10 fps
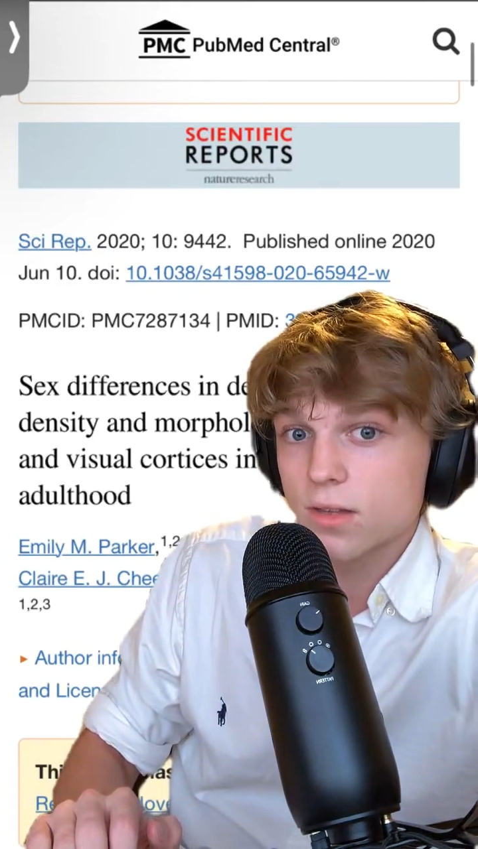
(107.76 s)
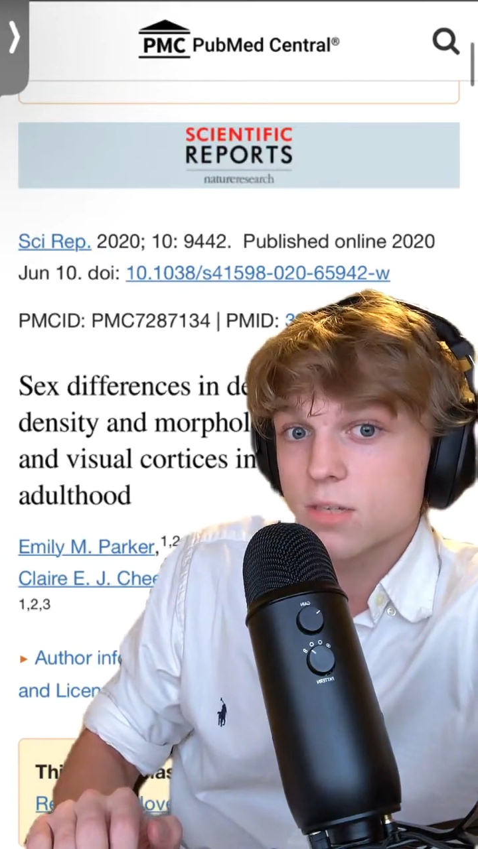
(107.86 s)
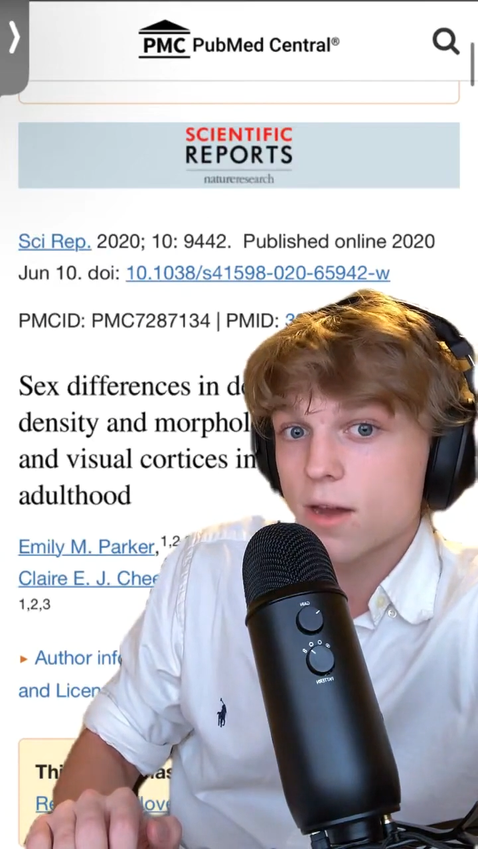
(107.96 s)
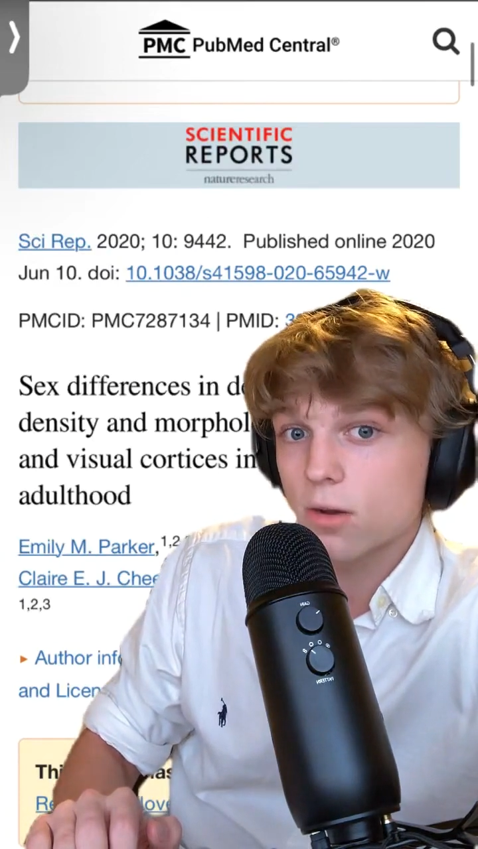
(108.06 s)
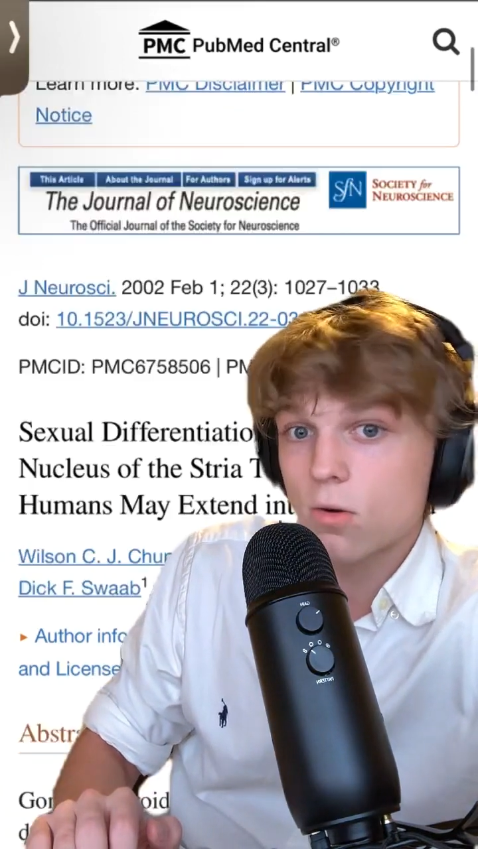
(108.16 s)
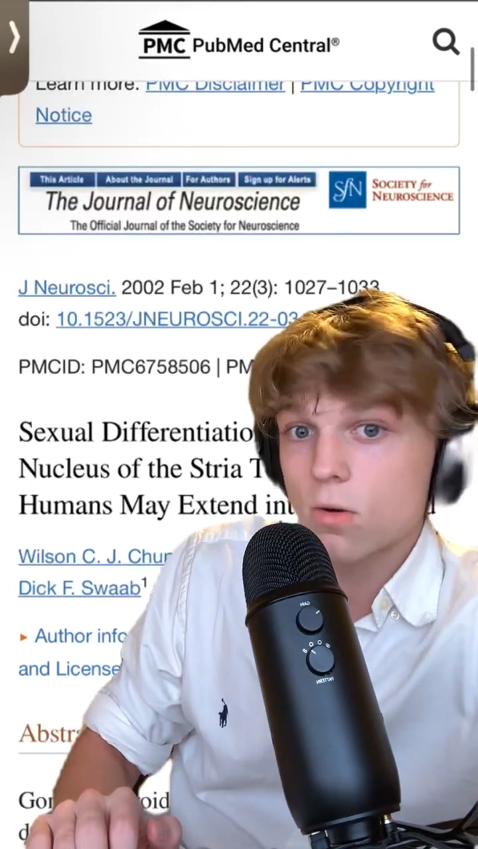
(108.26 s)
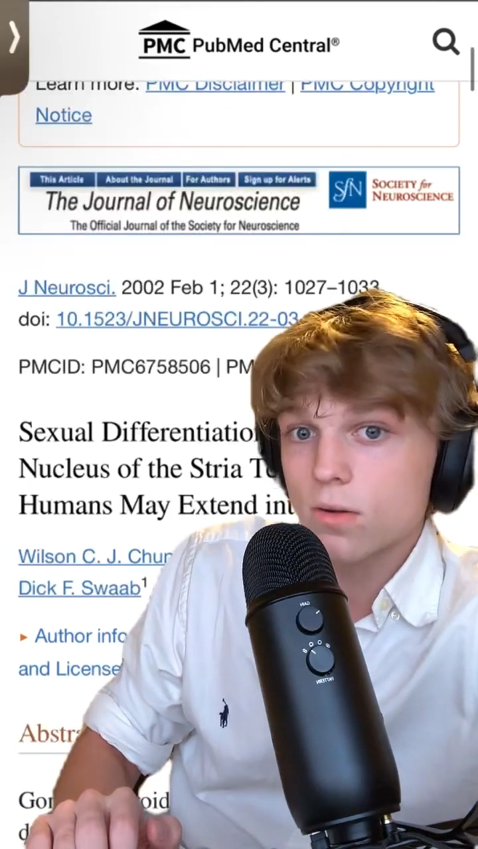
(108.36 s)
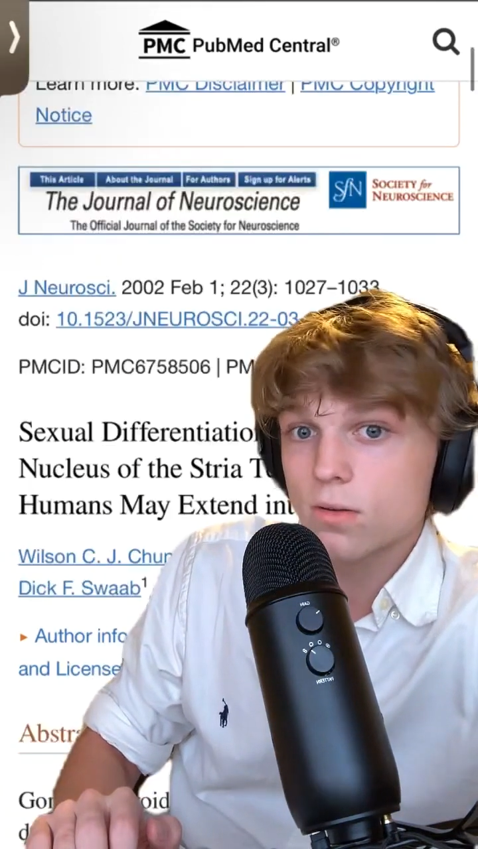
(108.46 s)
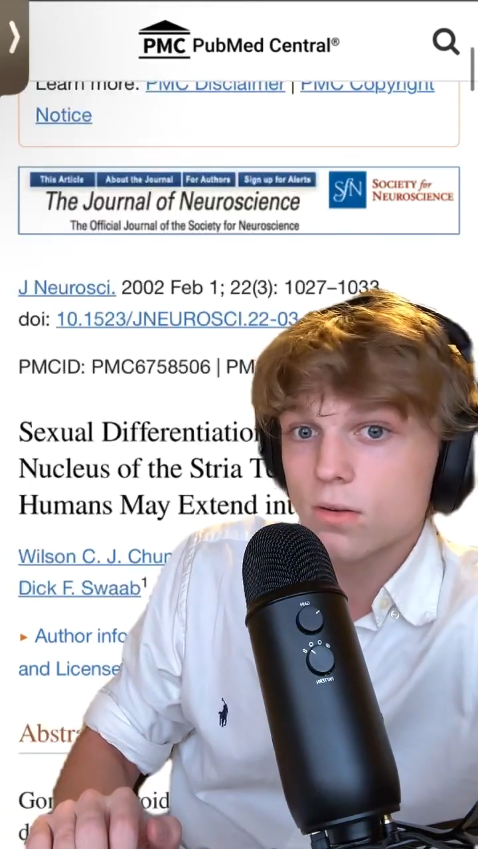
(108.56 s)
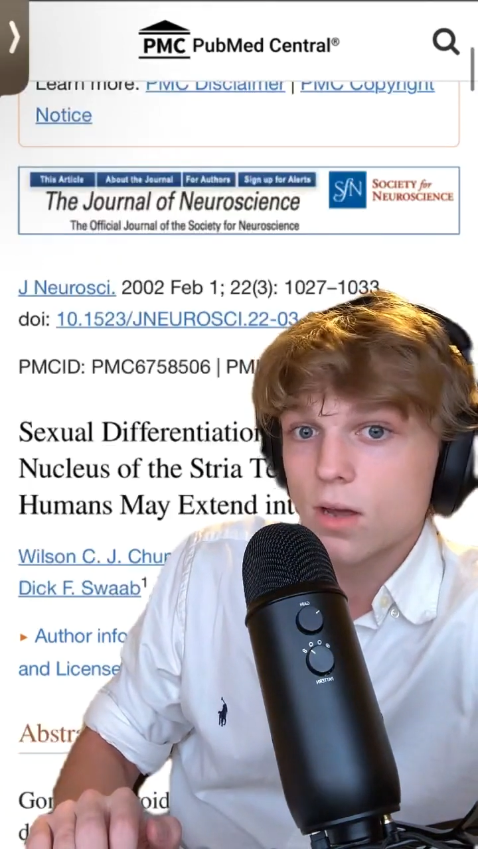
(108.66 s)
spinal
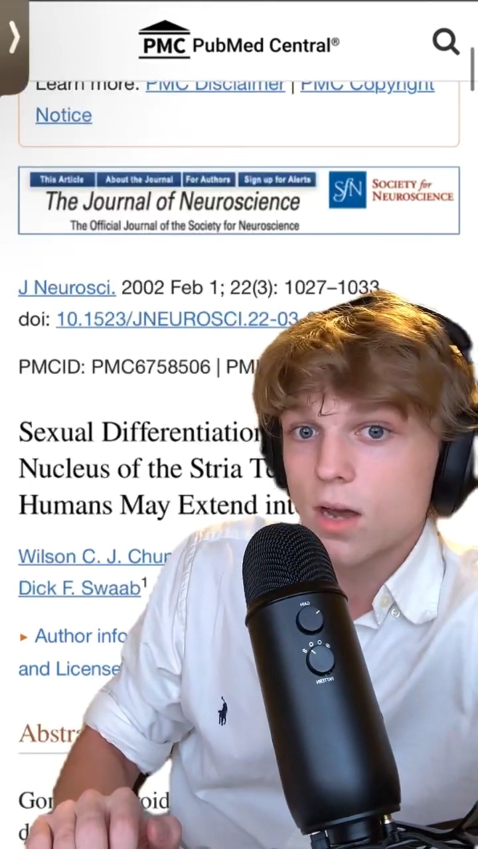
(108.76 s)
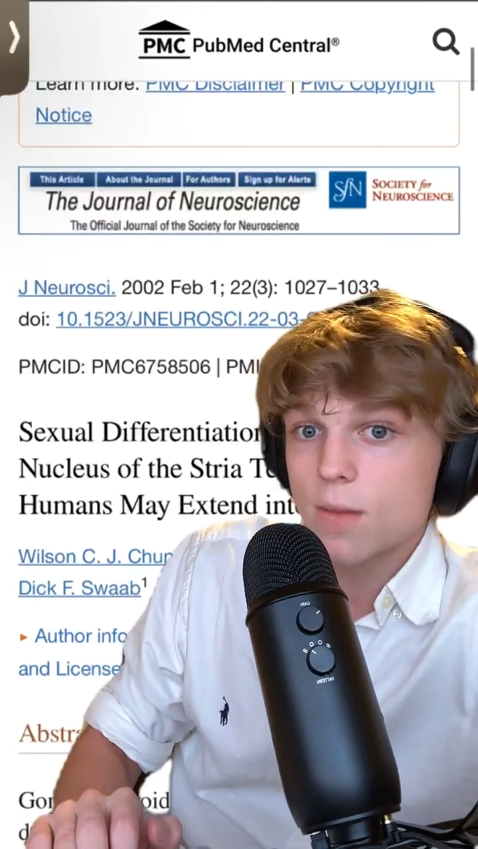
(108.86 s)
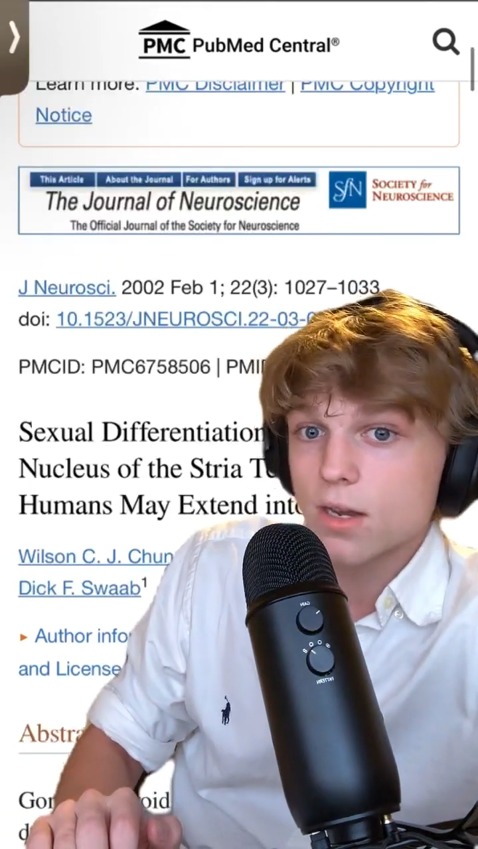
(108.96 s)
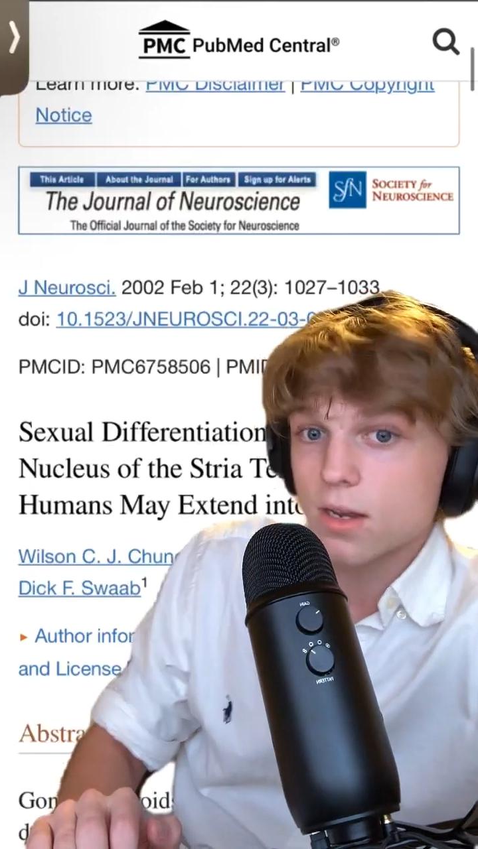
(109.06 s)
cord. I mean,